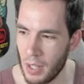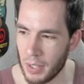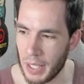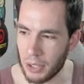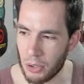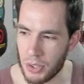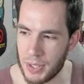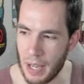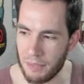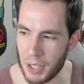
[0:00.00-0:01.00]
Kid Icarus
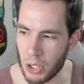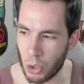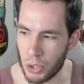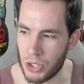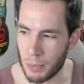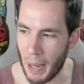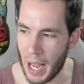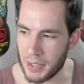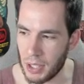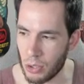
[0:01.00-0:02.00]
definitely could
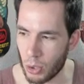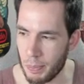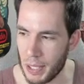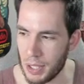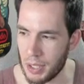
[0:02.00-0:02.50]
surpass it, in your opinion.